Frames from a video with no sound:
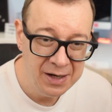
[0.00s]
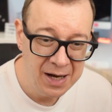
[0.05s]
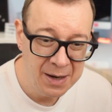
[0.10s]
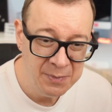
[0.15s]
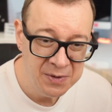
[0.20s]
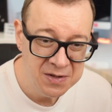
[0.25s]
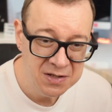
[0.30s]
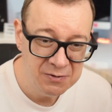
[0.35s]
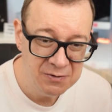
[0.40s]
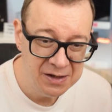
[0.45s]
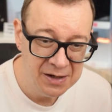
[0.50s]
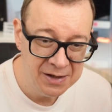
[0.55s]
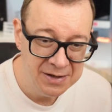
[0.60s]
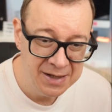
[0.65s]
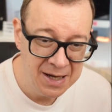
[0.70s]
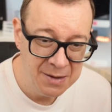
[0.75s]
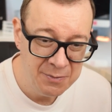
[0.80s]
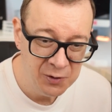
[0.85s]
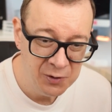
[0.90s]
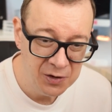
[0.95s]
happens when I
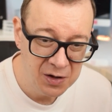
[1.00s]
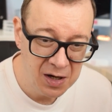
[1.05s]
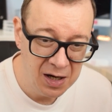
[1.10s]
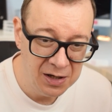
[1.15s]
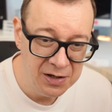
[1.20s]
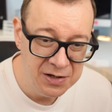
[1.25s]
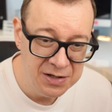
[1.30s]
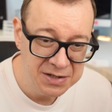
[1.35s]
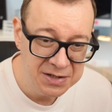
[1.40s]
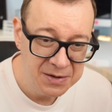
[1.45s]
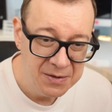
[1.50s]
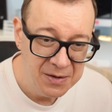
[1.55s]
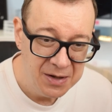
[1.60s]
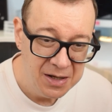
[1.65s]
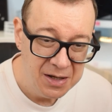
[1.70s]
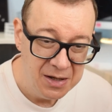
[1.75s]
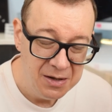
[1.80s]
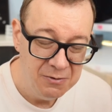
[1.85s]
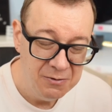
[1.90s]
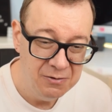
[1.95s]
tap on colors.
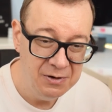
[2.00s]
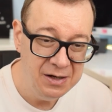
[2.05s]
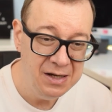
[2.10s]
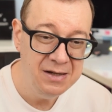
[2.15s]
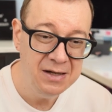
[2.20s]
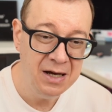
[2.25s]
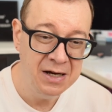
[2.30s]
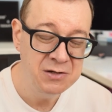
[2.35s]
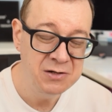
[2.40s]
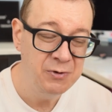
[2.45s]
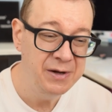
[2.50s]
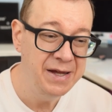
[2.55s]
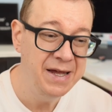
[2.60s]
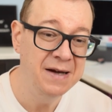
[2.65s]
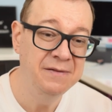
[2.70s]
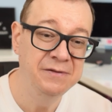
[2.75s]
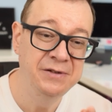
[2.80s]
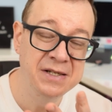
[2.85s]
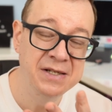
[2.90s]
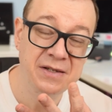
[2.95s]
Really nice. We
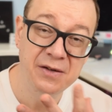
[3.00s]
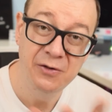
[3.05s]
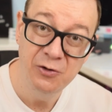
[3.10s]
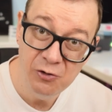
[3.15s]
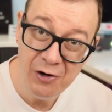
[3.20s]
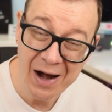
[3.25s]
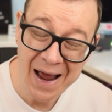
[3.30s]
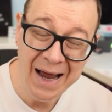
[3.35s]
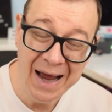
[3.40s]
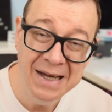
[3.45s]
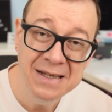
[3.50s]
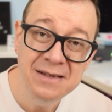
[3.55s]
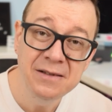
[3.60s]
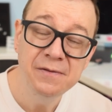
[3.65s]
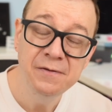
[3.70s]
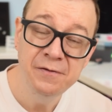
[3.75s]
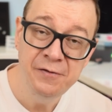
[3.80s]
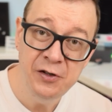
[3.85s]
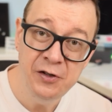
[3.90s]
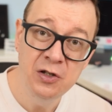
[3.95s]
have this
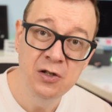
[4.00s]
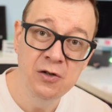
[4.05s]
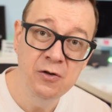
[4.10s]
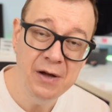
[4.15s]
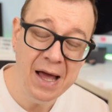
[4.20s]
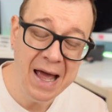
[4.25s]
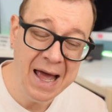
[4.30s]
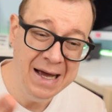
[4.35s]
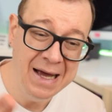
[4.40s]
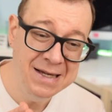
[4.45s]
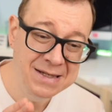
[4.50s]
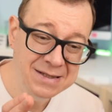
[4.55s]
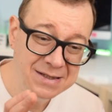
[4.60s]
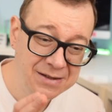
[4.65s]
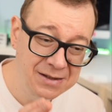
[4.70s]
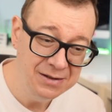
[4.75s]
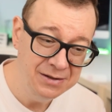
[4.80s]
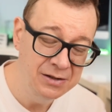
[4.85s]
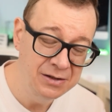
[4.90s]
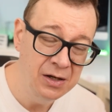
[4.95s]
red view
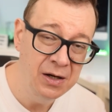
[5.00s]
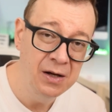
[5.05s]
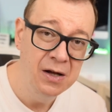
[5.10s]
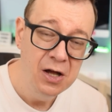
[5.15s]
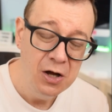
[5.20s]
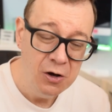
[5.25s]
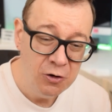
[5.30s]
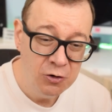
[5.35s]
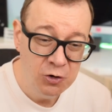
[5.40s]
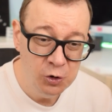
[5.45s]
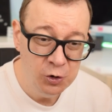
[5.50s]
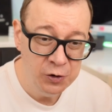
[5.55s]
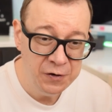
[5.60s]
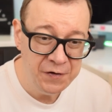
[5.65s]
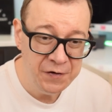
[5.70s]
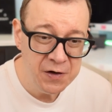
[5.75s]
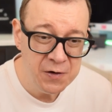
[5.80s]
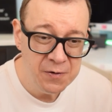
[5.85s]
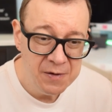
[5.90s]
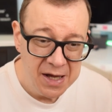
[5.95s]
as the root
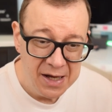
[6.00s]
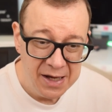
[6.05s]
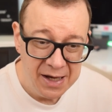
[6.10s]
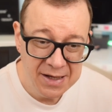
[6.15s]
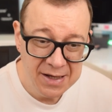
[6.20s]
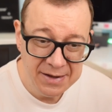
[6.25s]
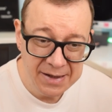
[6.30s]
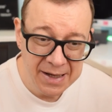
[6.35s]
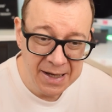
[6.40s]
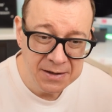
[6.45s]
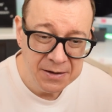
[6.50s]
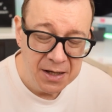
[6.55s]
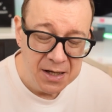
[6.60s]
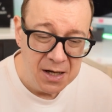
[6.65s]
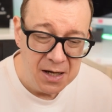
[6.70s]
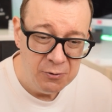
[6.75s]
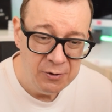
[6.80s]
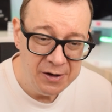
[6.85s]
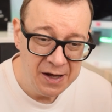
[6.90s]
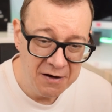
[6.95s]
view, and then
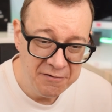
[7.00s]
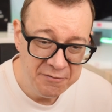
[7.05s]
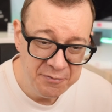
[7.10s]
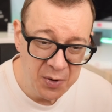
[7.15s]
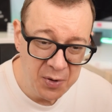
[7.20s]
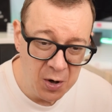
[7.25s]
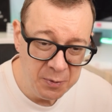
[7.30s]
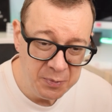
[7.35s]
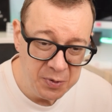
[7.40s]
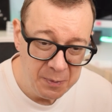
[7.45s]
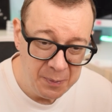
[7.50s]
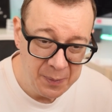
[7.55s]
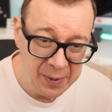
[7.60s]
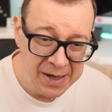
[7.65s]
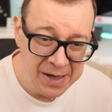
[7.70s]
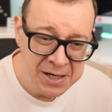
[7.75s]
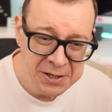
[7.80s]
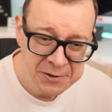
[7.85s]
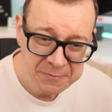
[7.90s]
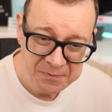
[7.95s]
we have pop,
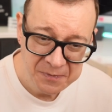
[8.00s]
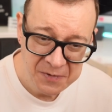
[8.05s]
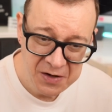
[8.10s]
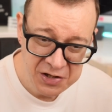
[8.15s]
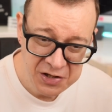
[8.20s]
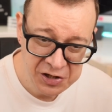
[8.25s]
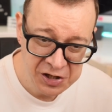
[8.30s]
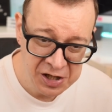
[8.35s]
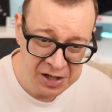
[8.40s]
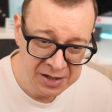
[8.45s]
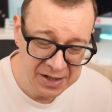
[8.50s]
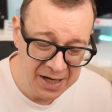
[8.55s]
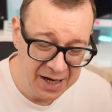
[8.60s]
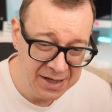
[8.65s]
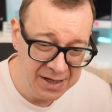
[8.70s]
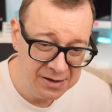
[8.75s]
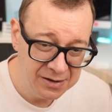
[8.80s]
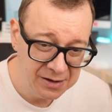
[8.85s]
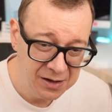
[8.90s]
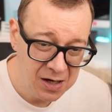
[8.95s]
page, sheet,
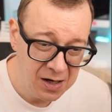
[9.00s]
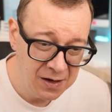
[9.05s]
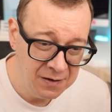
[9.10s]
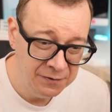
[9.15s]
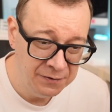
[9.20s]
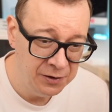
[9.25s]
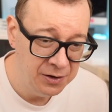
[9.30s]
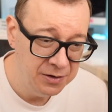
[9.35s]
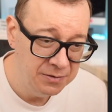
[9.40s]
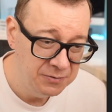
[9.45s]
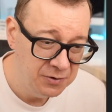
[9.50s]
and cover.